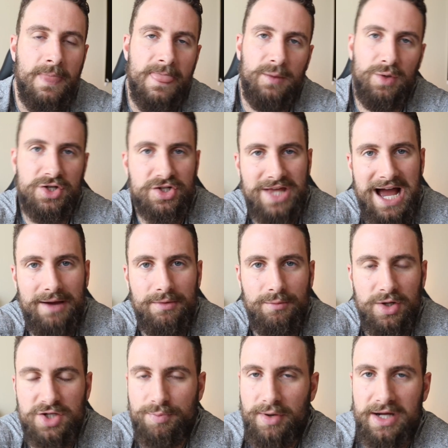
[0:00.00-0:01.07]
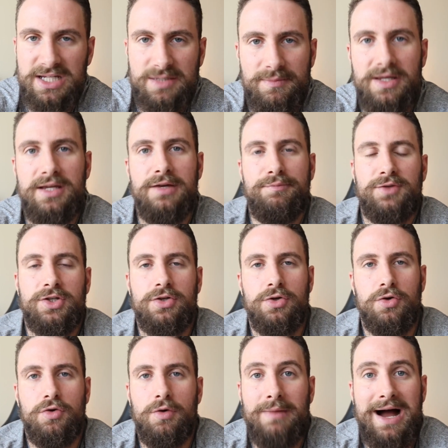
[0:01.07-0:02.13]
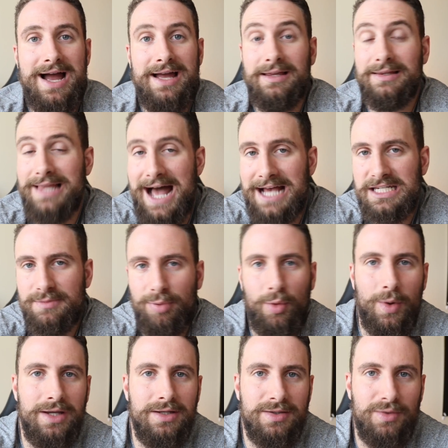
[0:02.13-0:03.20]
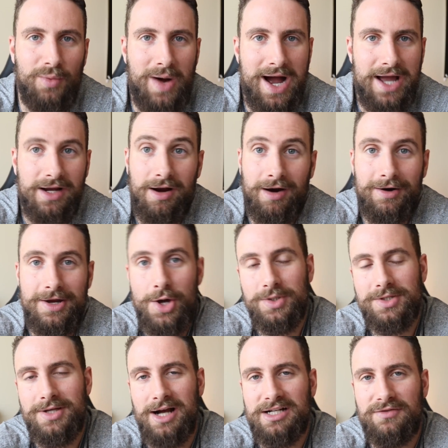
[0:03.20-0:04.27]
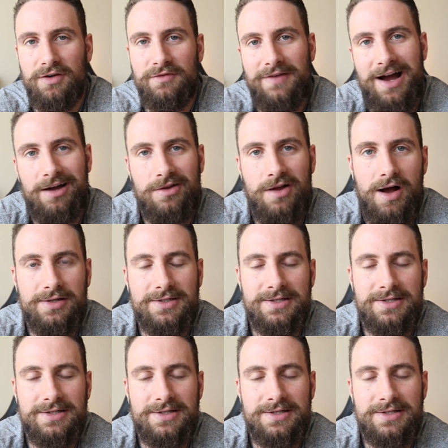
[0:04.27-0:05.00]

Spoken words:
Which brings me to my last point why cardio sucks for fat loss,